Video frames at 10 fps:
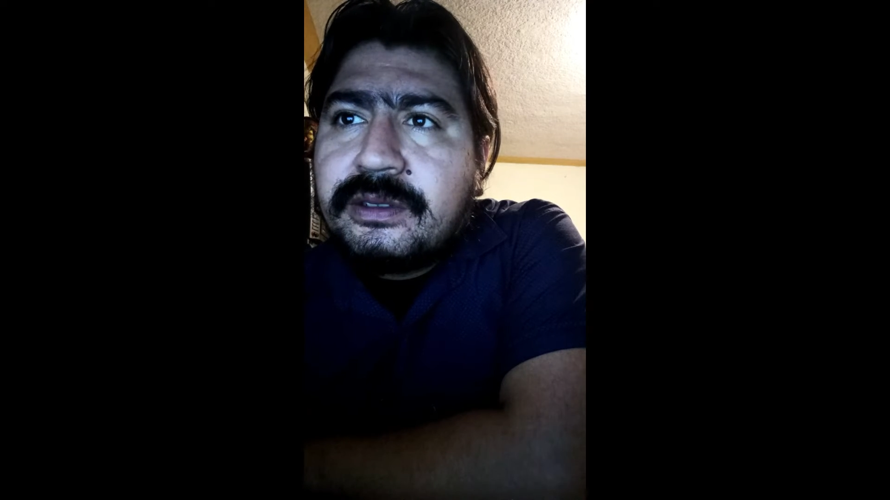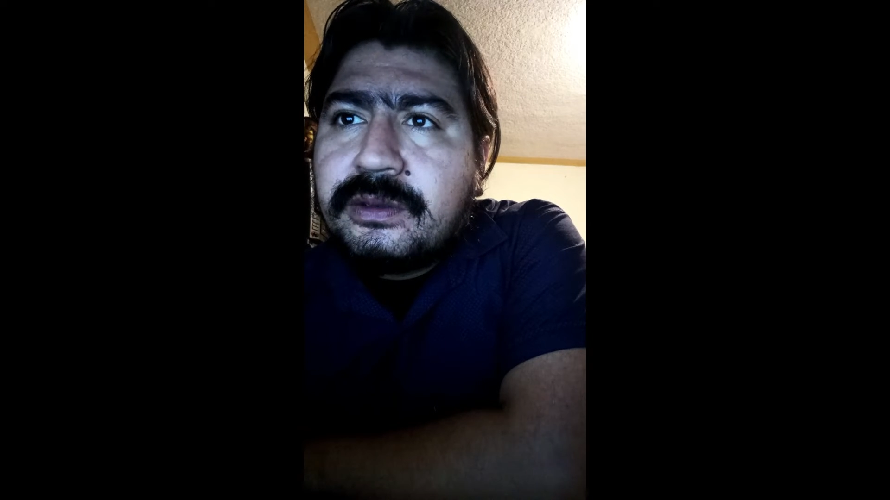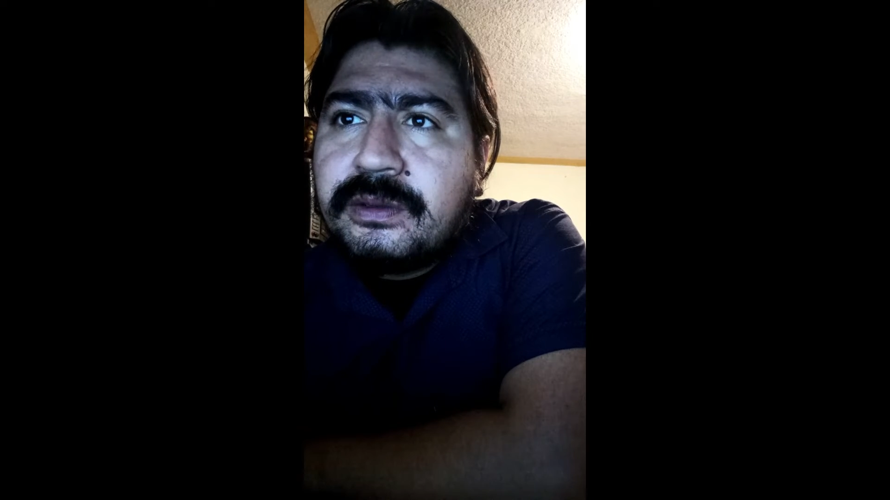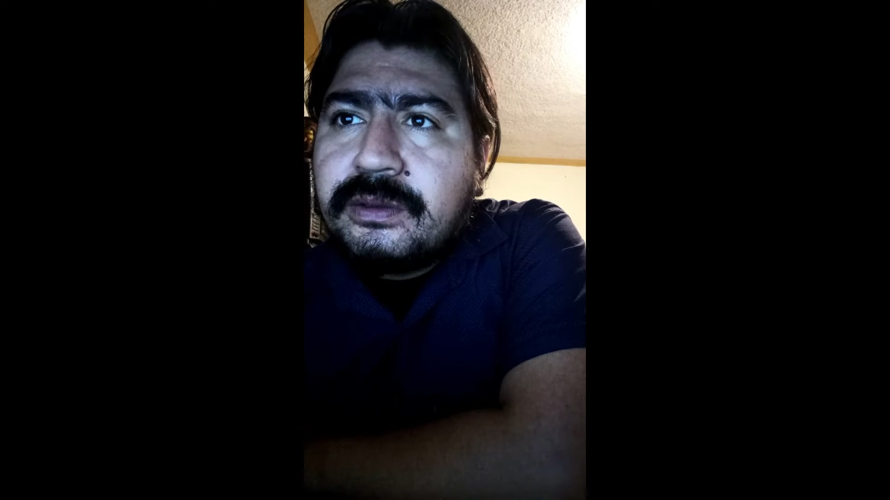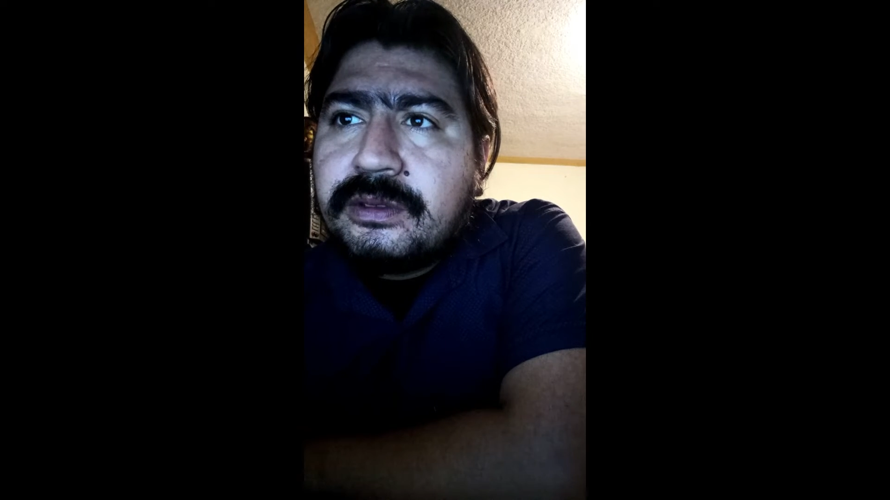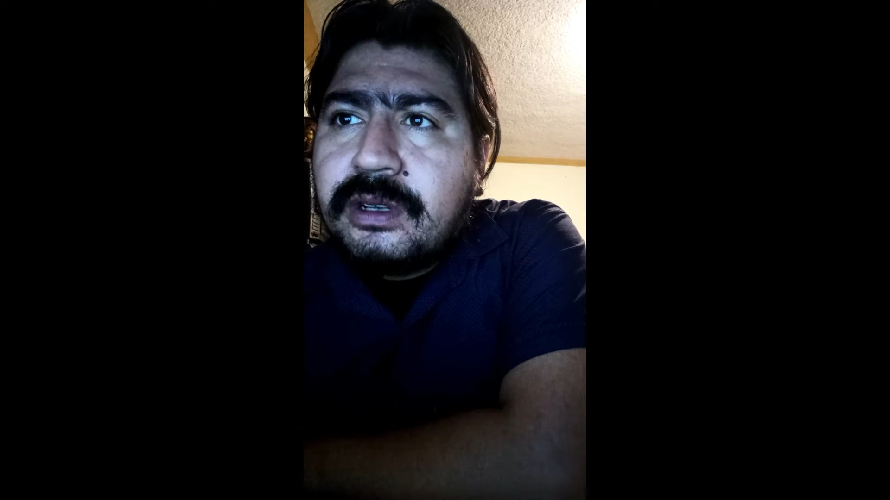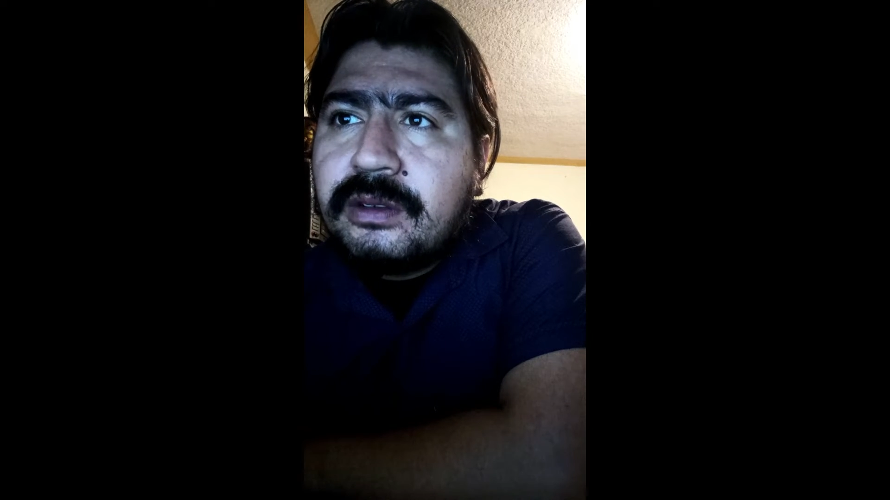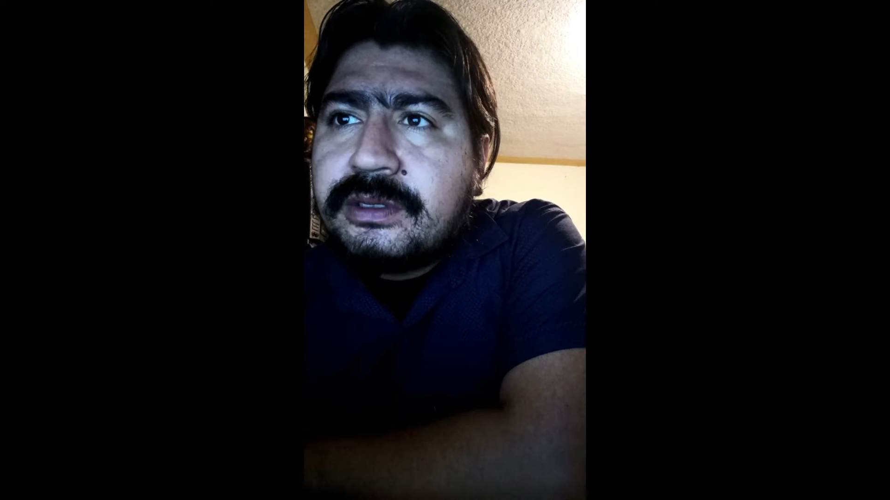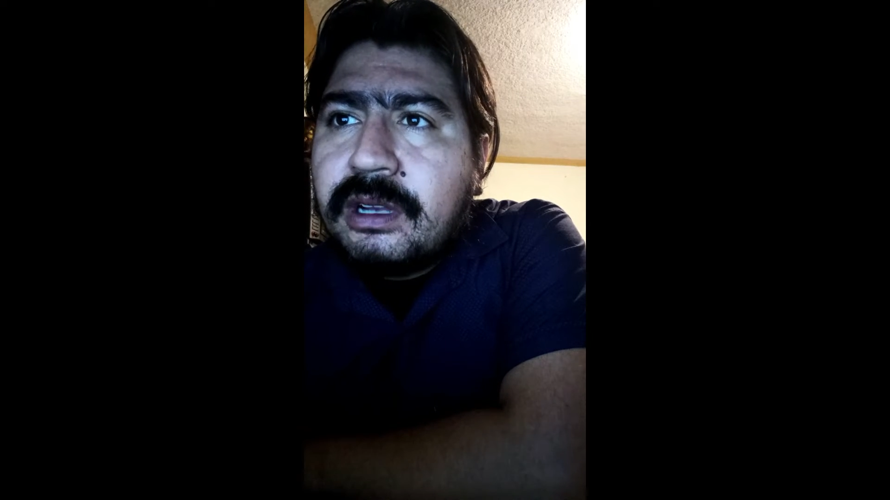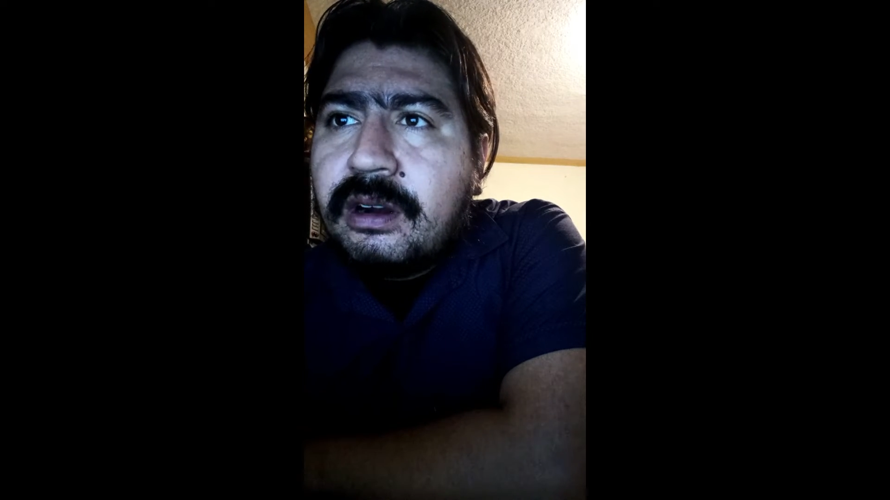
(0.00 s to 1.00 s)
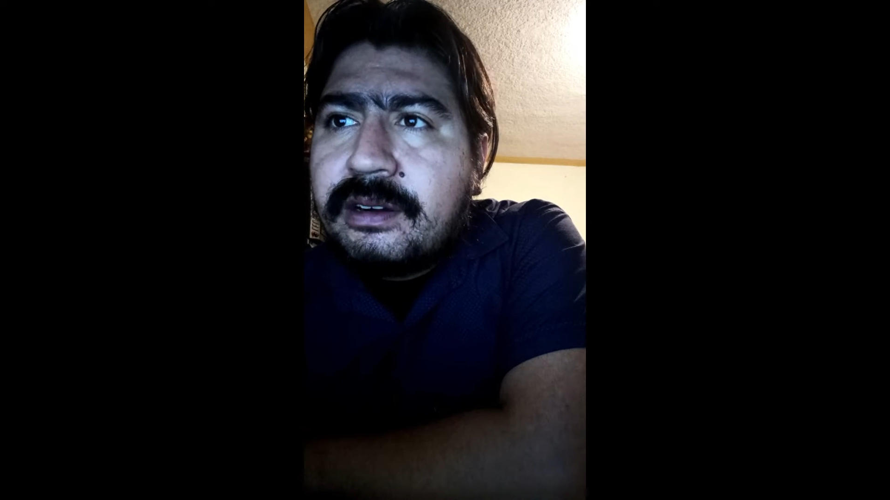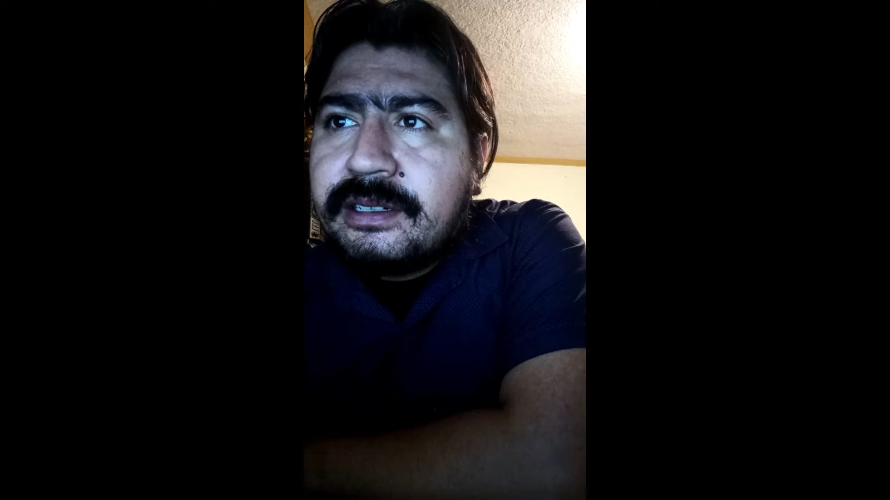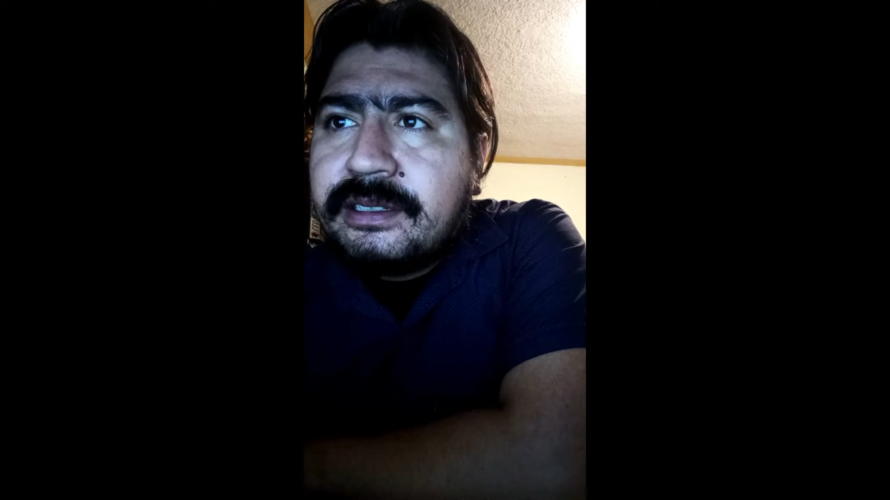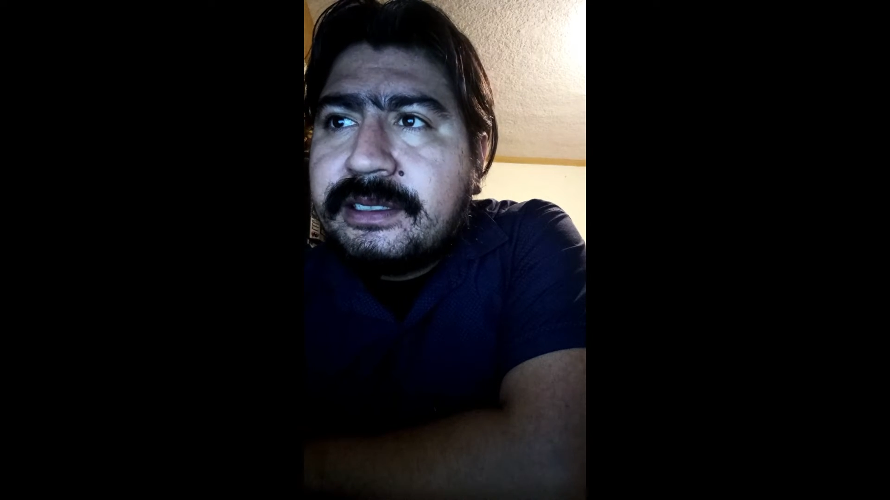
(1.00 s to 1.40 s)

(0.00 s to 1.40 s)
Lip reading: to those art